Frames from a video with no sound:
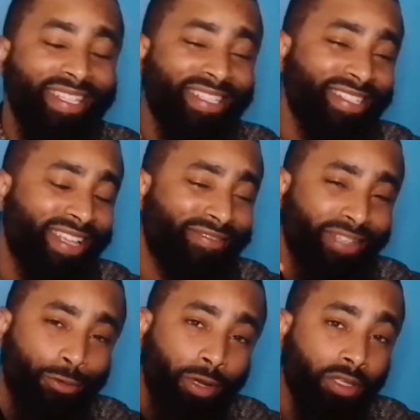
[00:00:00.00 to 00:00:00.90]
This is
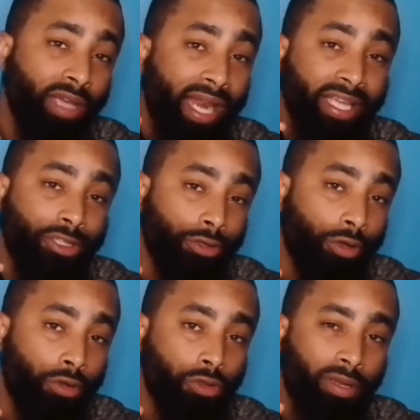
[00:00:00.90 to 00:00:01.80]
definitely one you got to get your
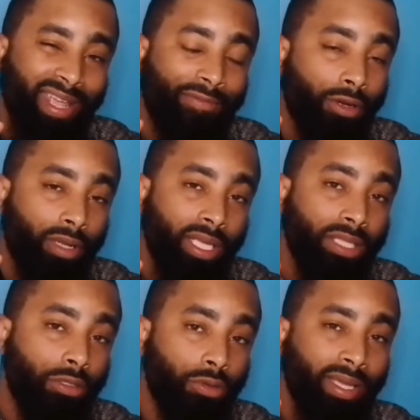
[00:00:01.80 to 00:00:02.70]
nose on if you're
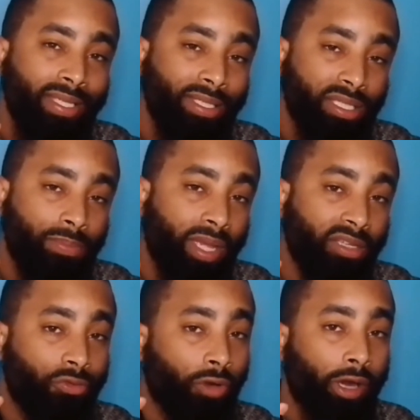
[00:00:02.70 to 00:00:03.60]
into
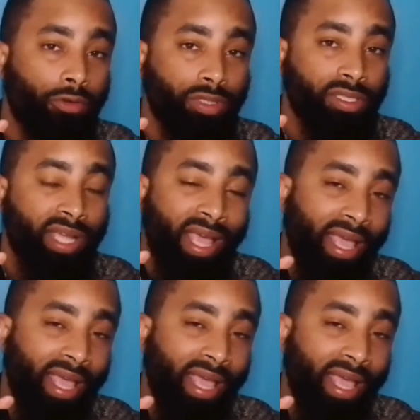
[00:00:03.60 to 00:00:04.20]
incense-based fragrances.